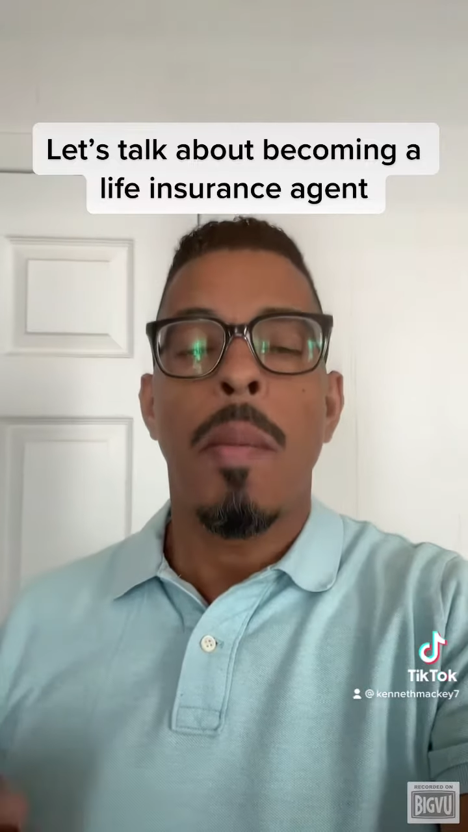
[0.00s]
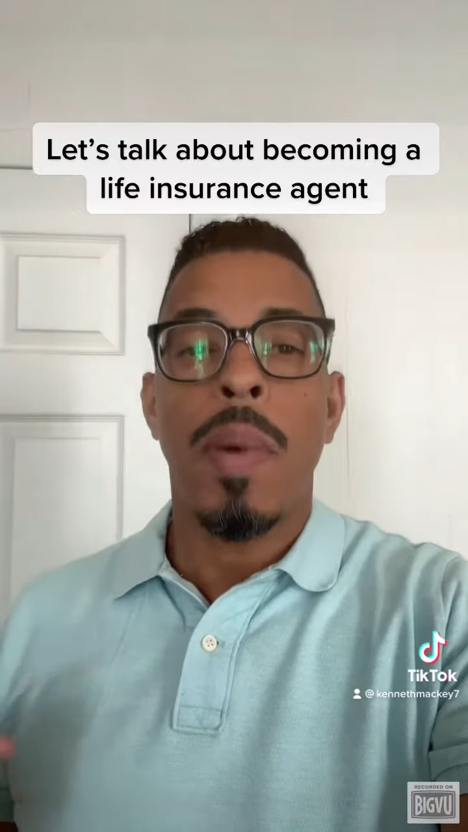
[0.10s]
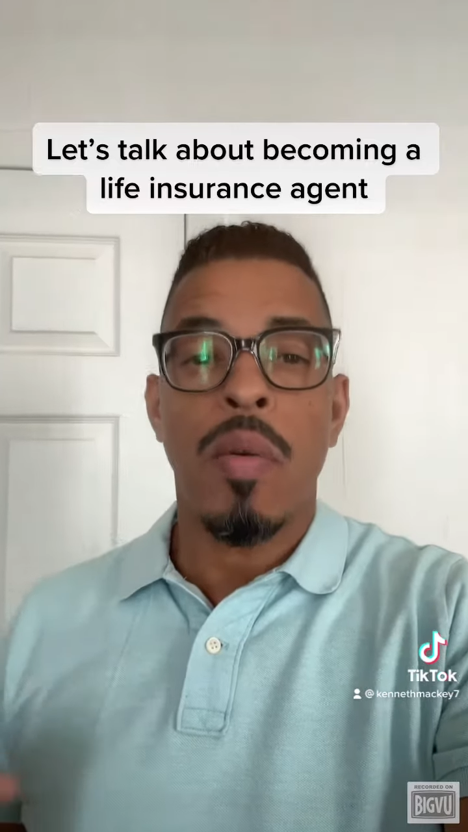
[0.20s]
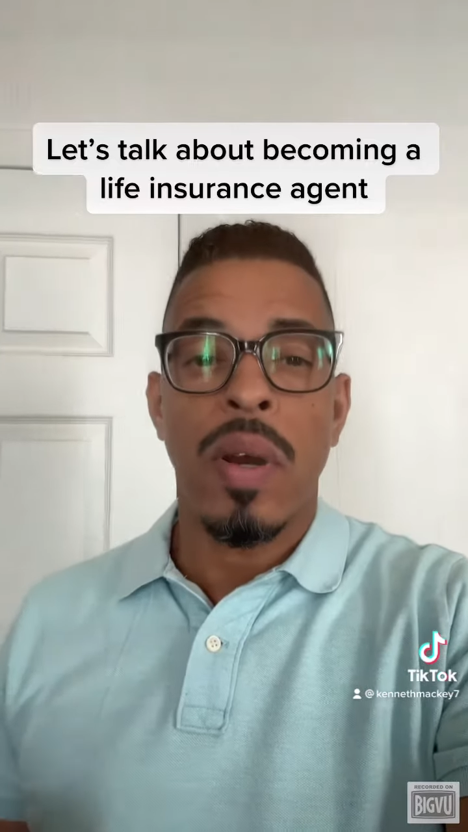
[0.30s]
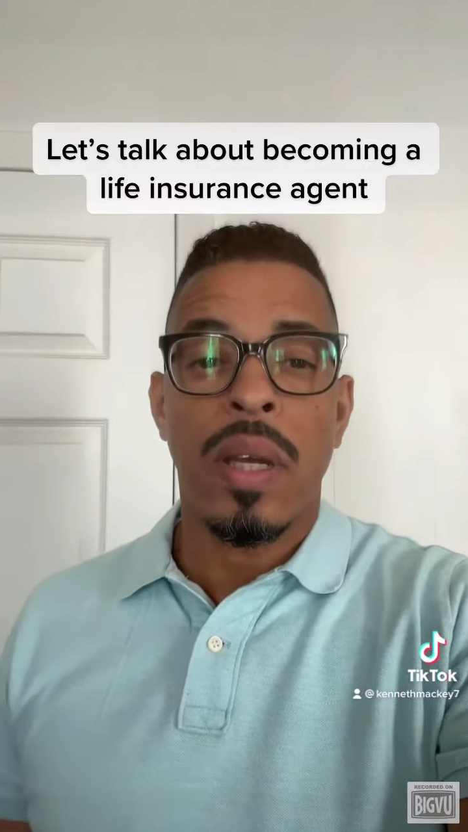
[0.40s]
by
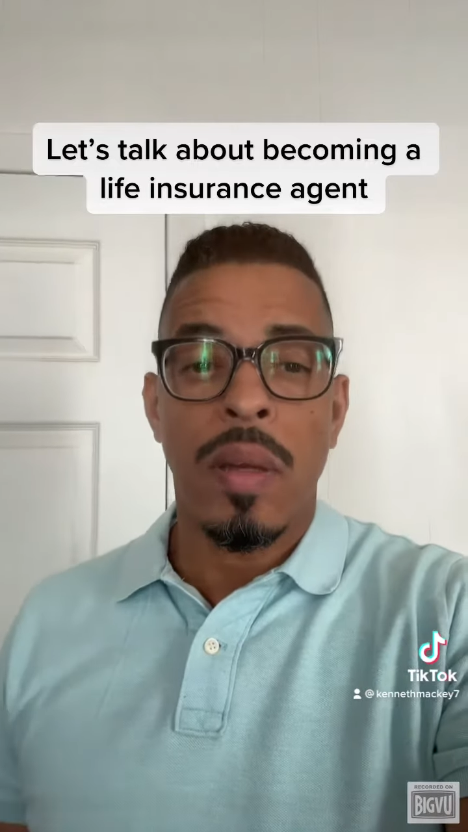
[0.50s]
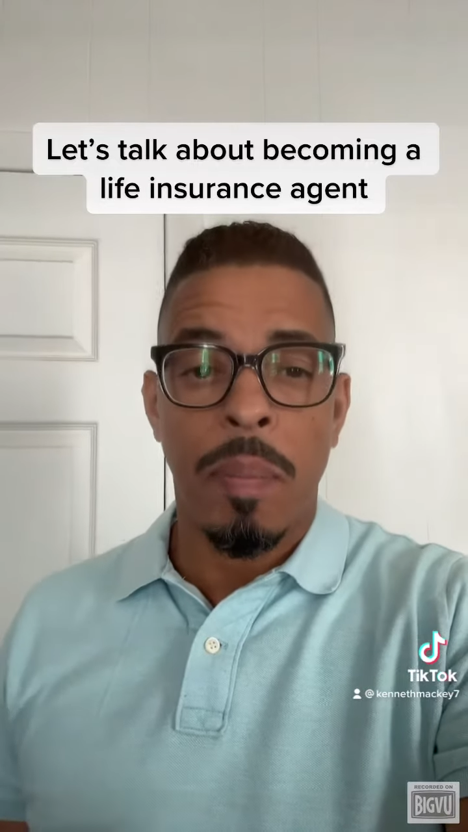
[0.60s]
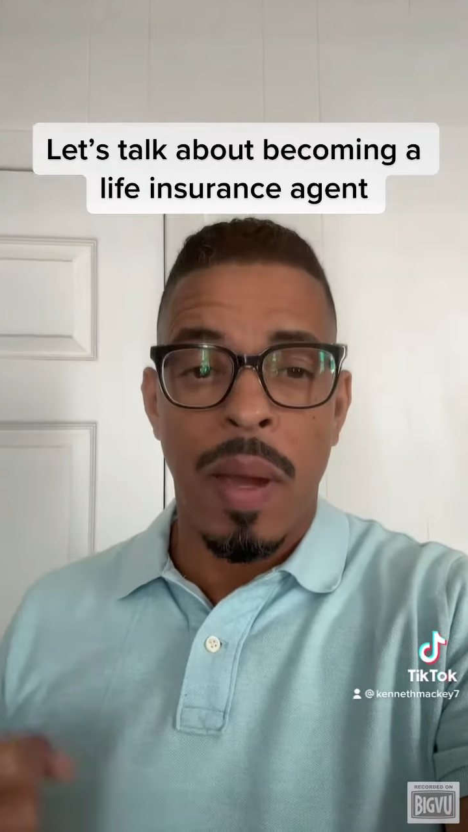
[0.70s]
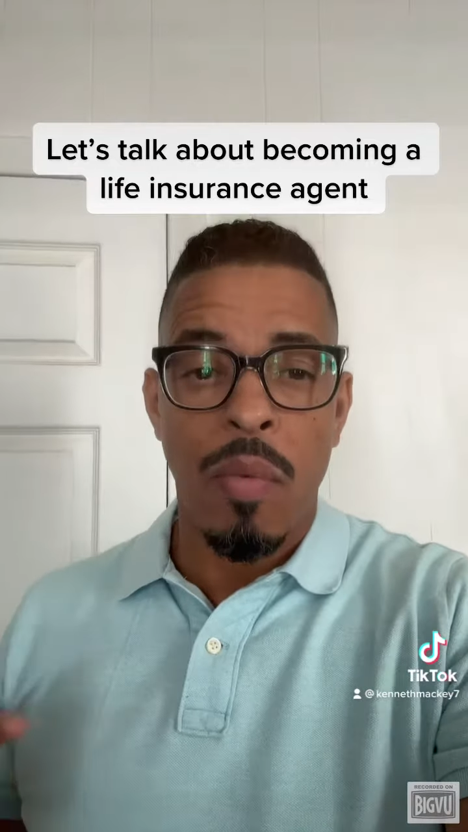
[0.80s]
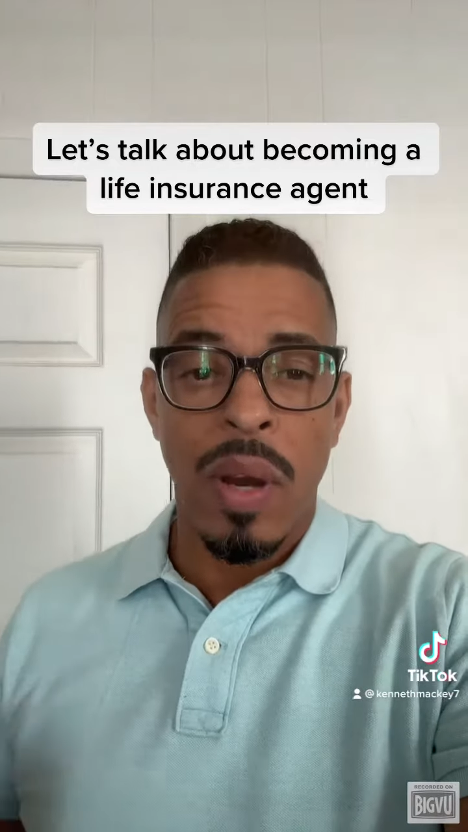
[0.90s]

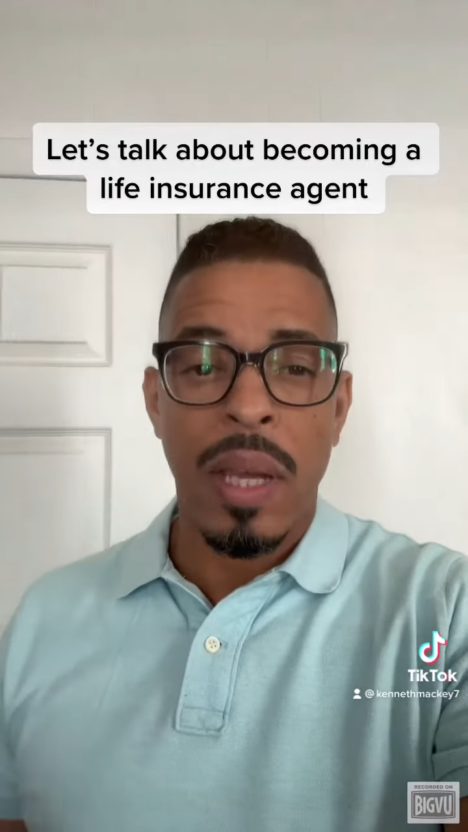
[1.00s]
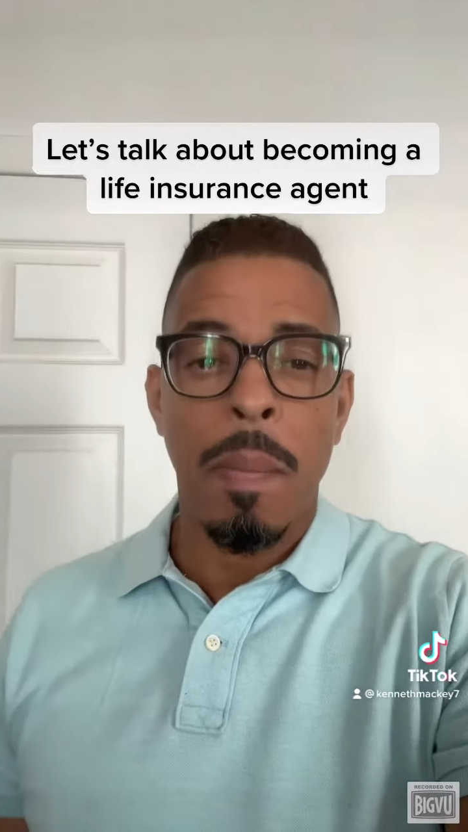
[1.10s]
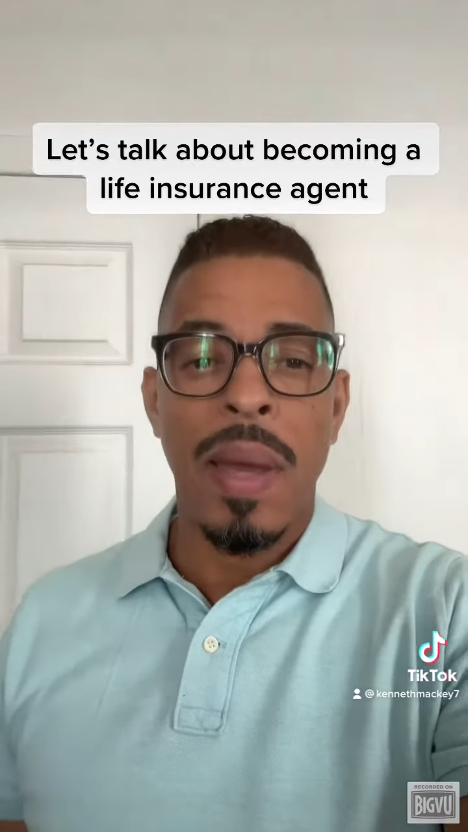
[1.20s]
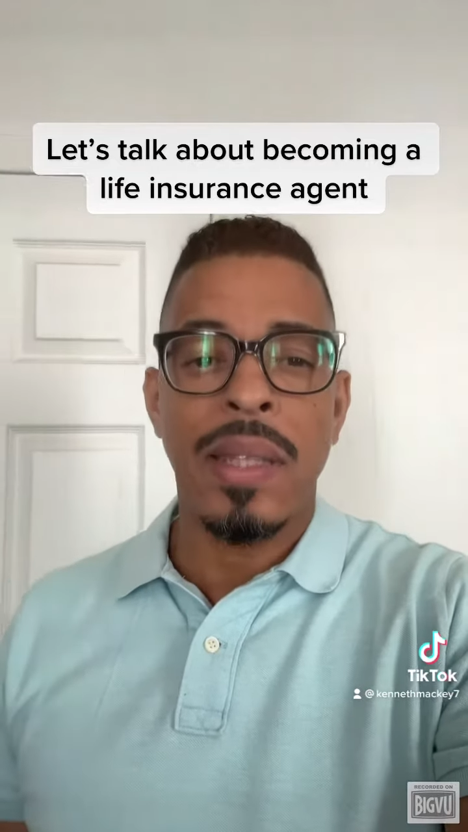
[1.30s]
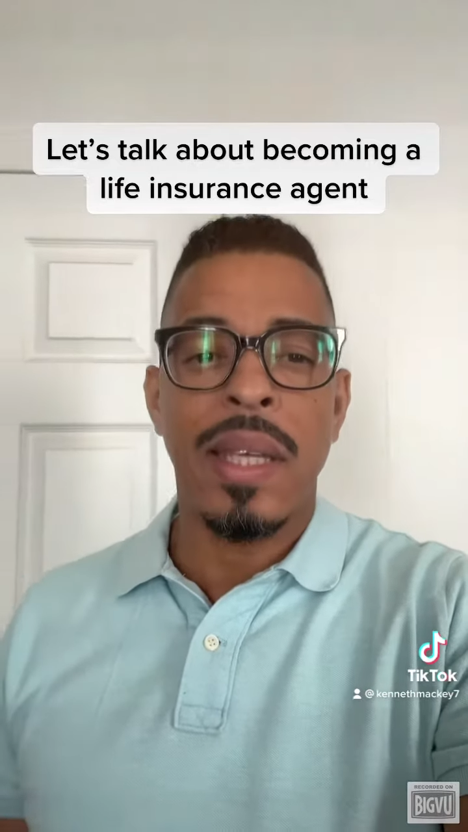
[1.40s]

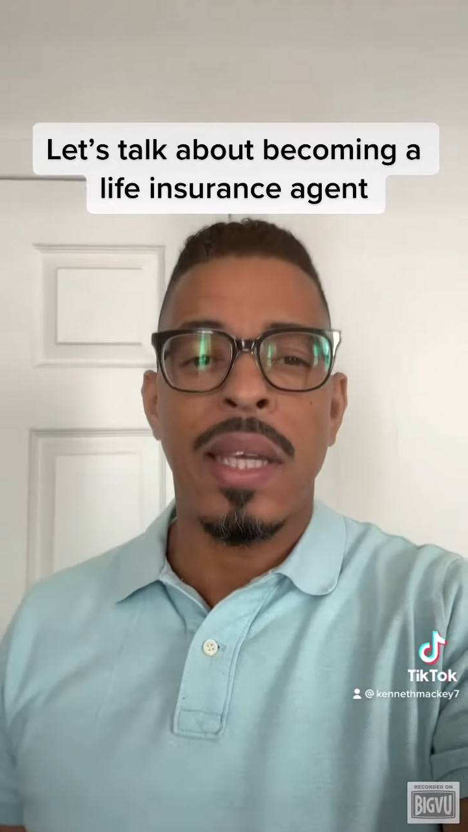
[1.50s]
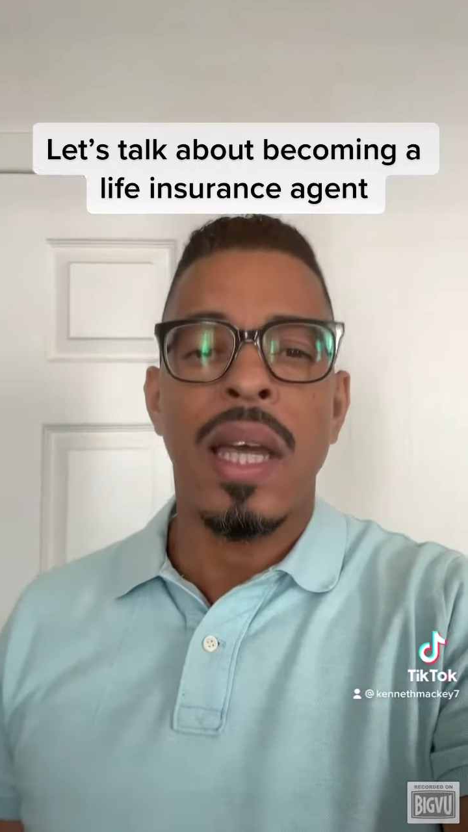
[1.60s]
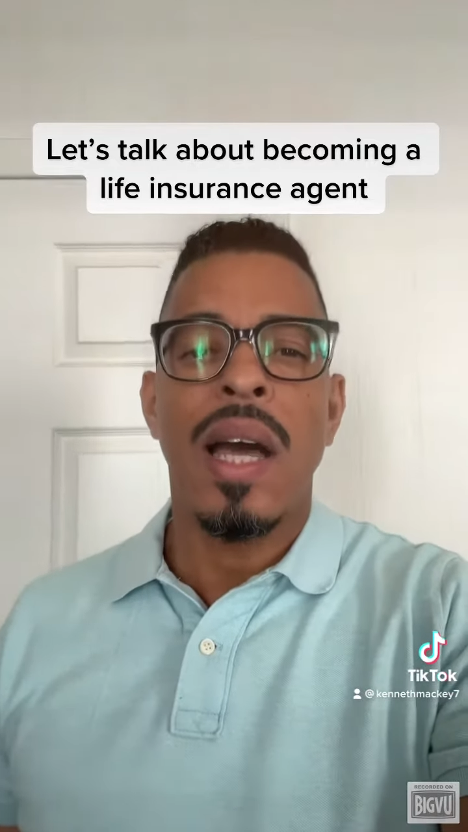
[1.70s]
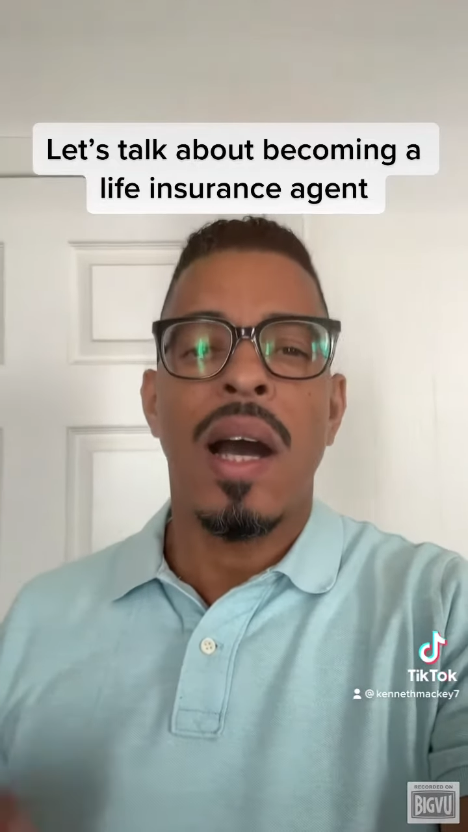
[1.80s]
recommending